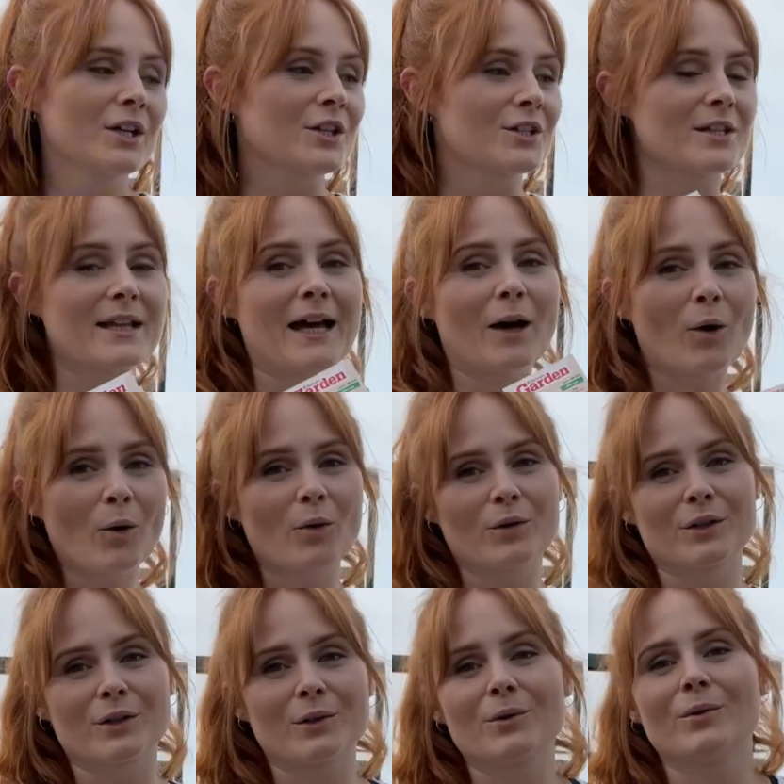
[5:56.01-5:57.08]
So they're all
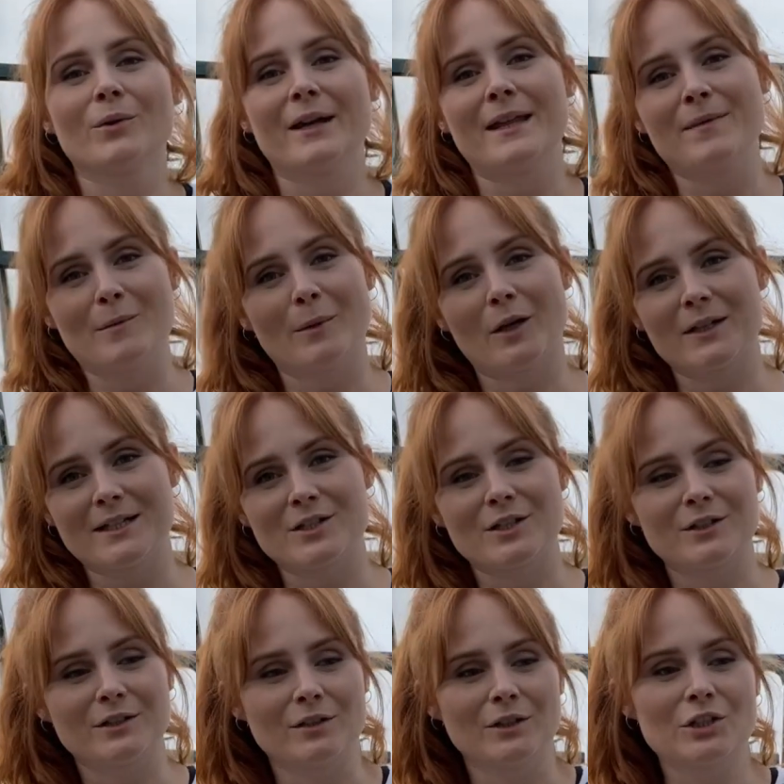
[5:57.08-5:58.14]
going to go in the
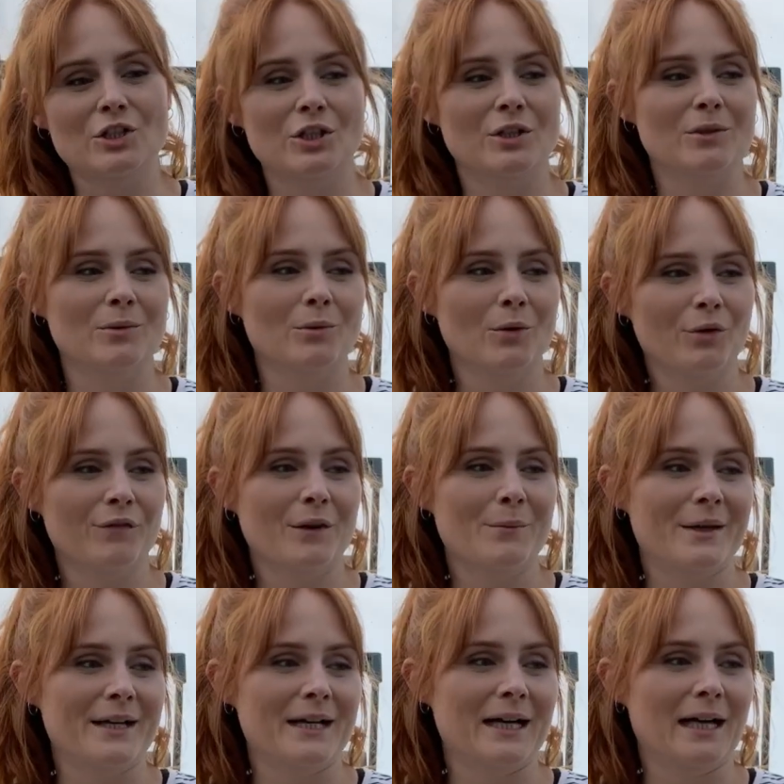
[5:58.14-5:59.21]
polytunnel to
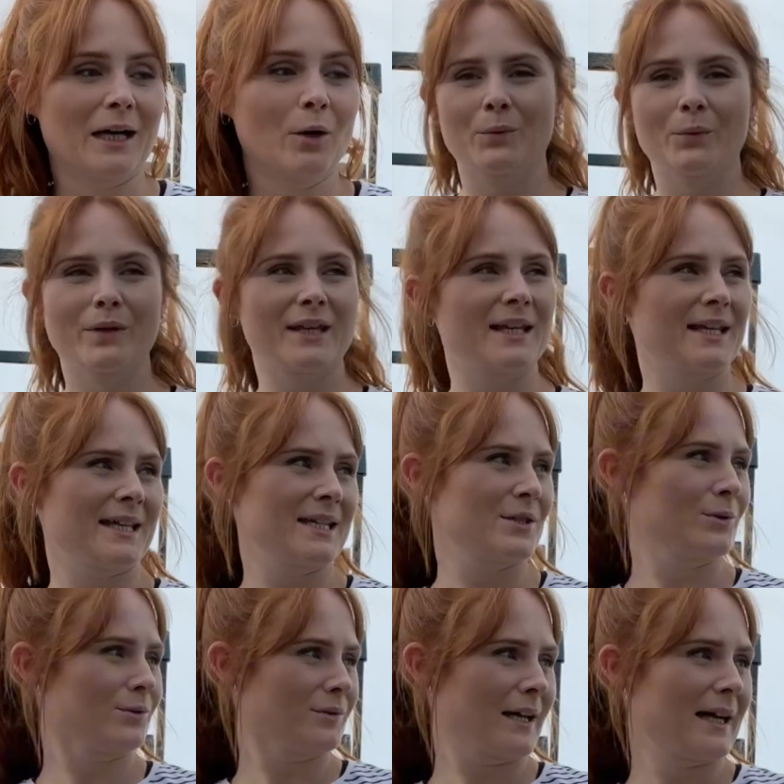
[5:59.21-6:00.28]
overwinter. We
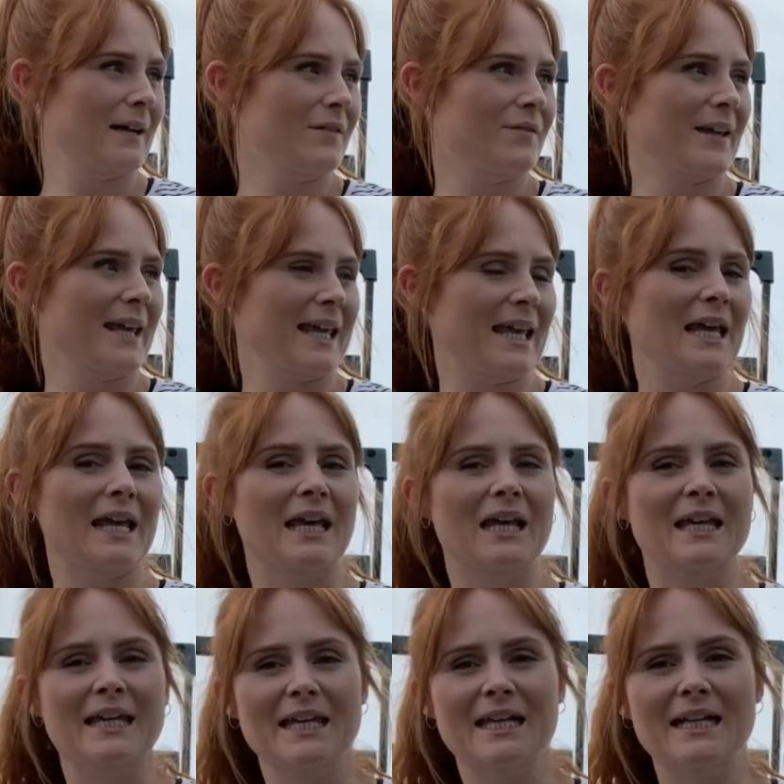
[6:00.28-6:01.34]
don't have a
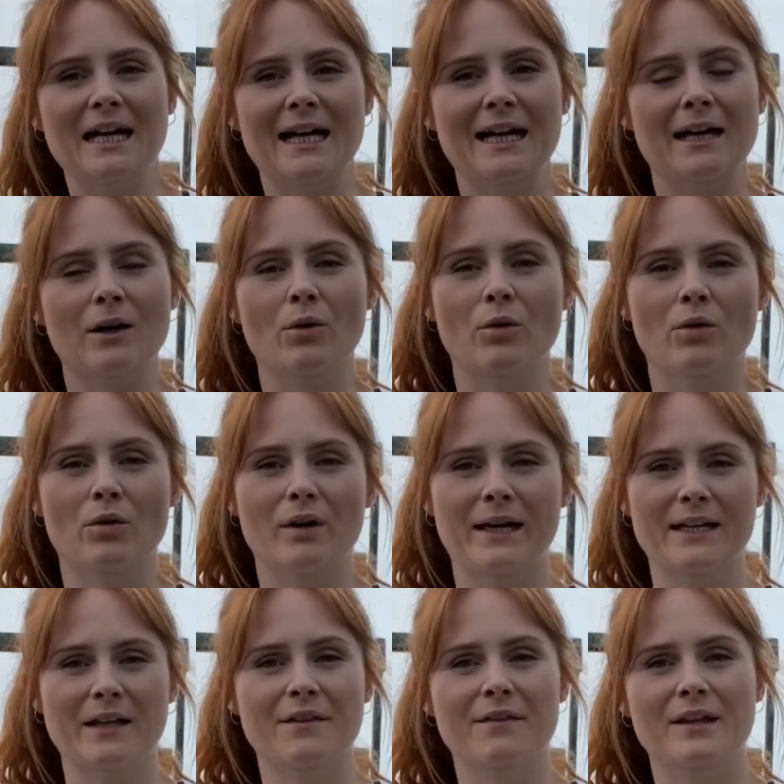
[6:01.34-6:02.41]
heater or
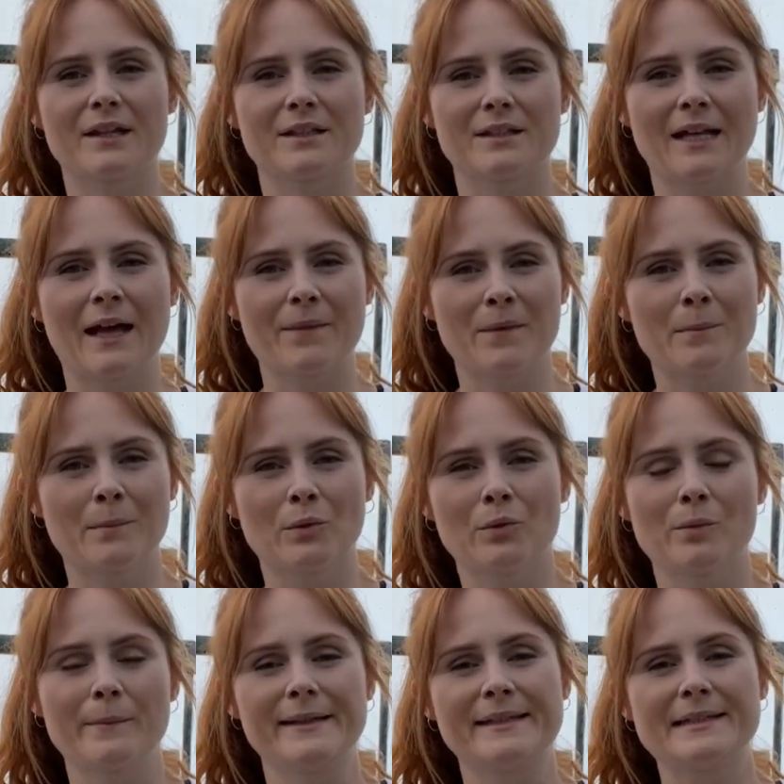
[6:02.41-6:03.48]
anything at the
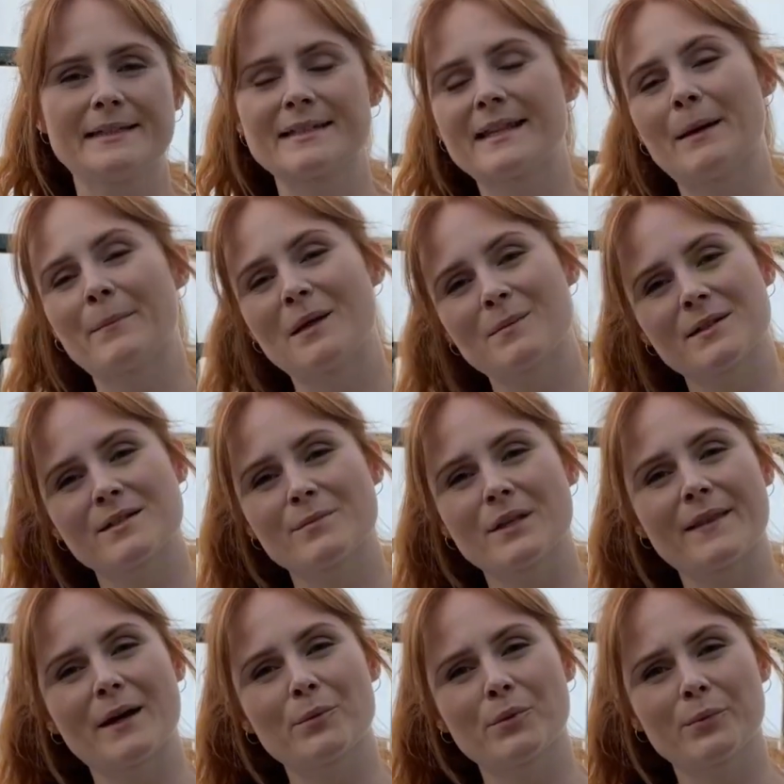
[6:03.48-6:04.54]
moment. That might be something
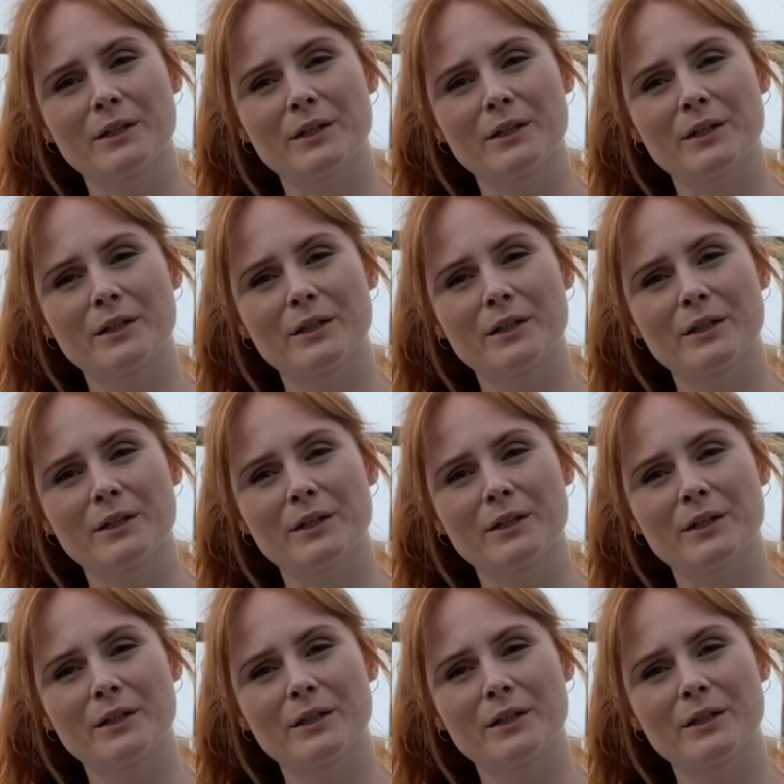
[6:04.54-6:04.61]
that we will